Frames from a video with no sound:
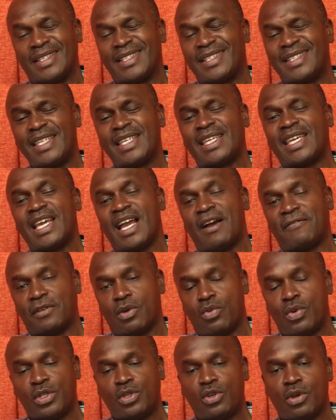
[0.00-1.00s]
Seeking after
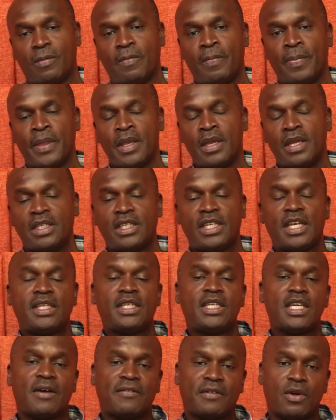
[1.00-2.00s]
wisdom,
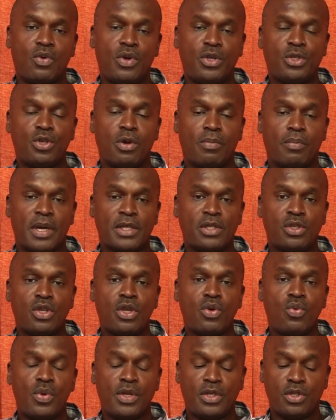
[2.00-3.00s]
chasing after wisdom,
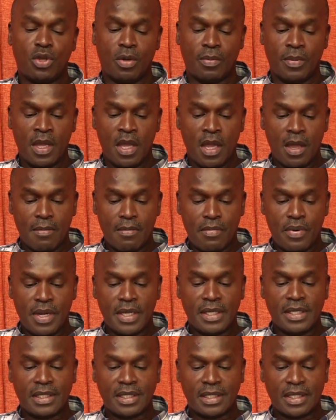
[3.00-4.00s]
pursuing wisdom
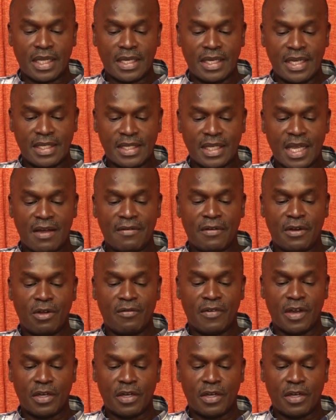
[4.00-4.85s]
brings the discovery of